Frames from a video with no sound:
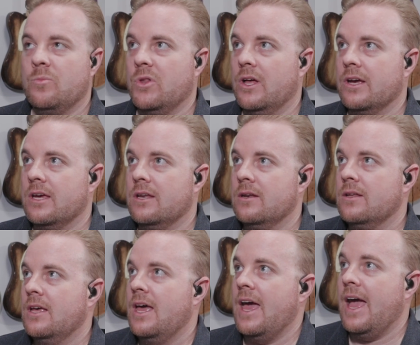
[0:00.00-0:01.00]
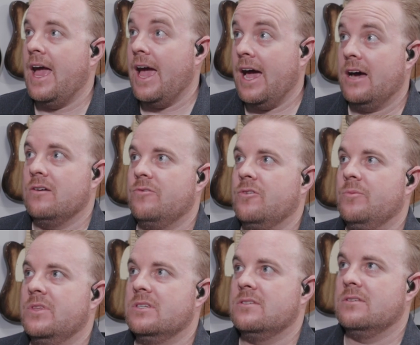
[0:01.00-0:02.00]
plugin and from
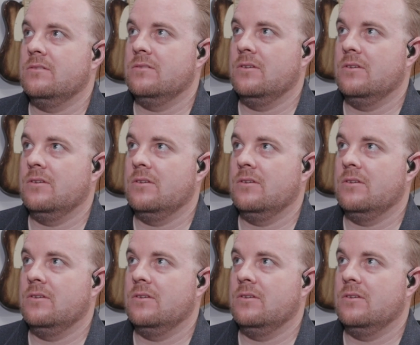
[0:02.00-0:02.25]
this